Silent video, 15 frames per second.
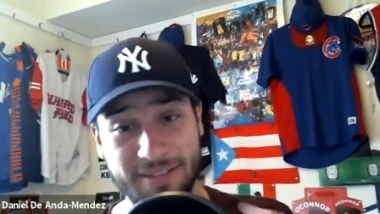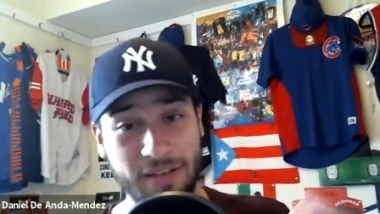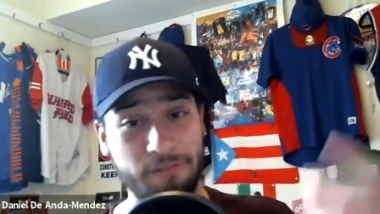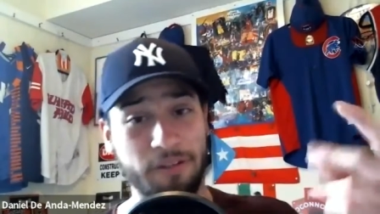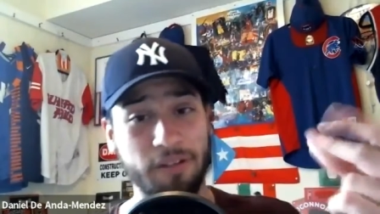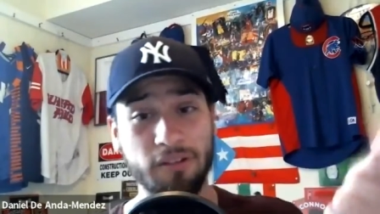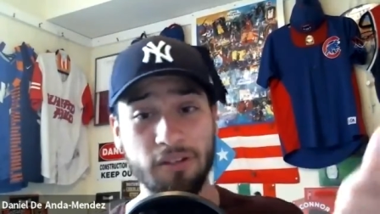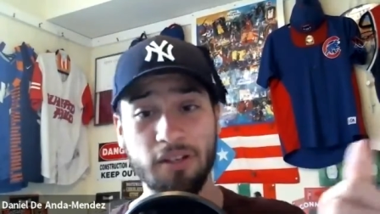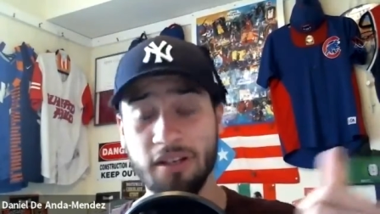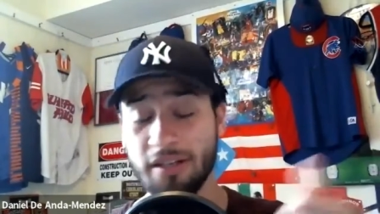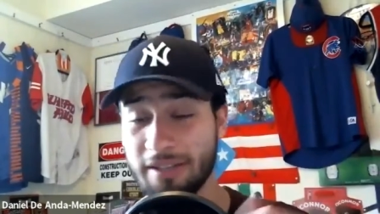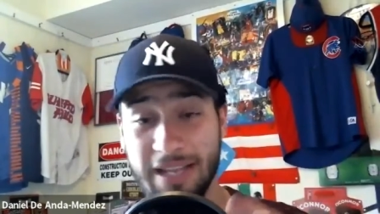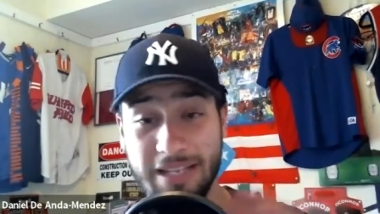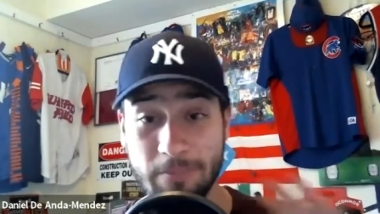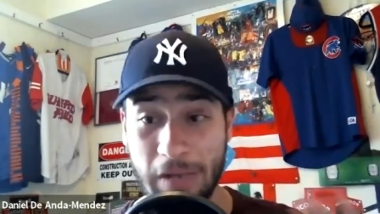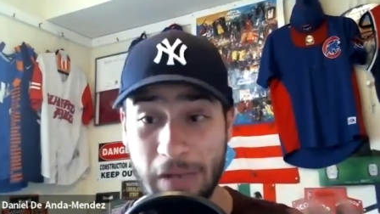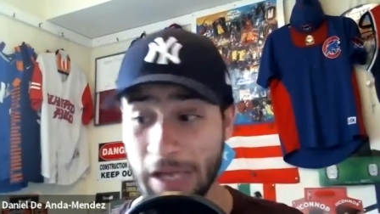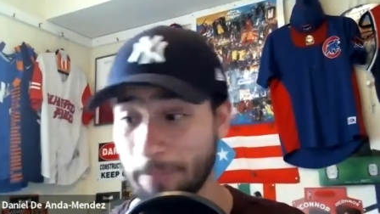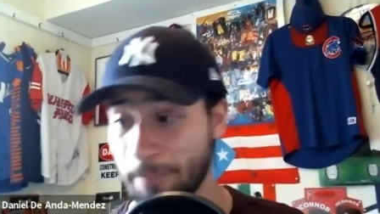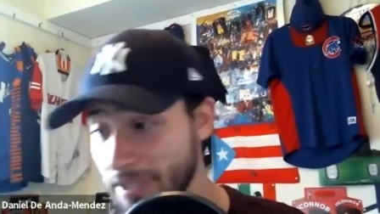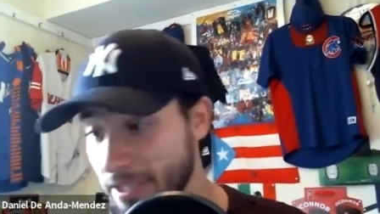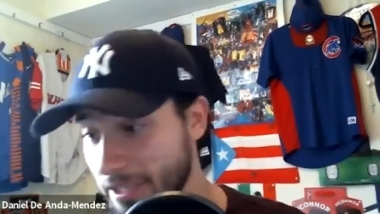it's nothing. That's my
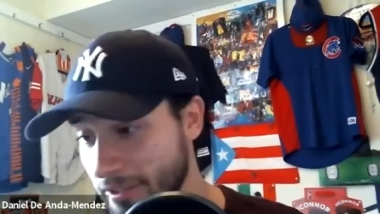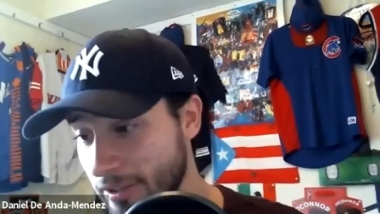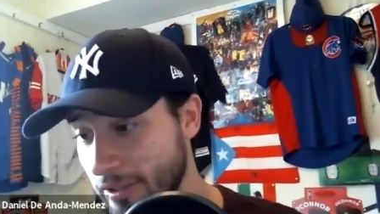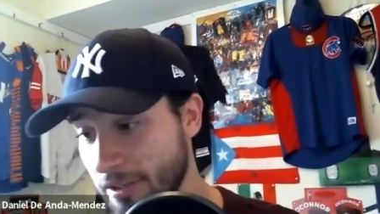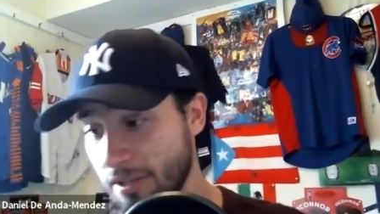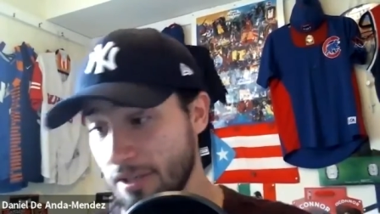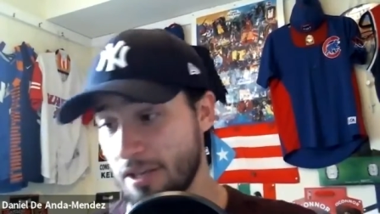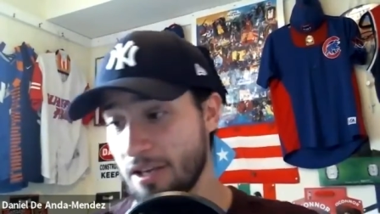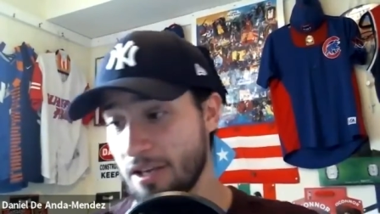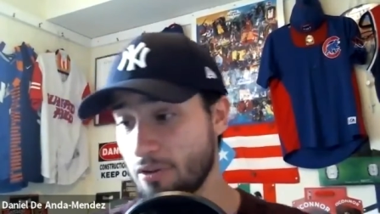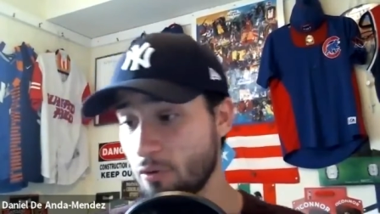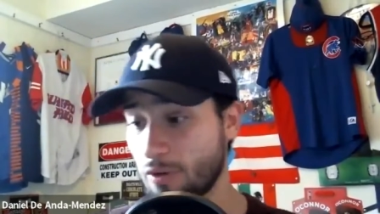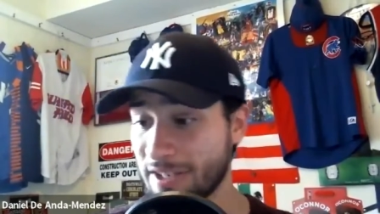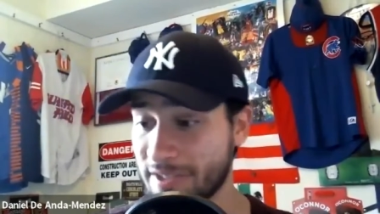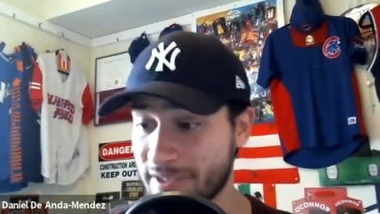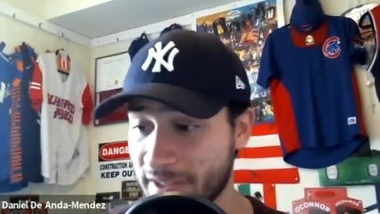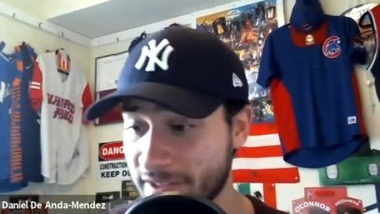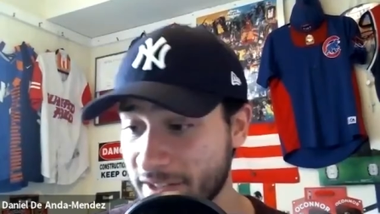opinion. The rest of the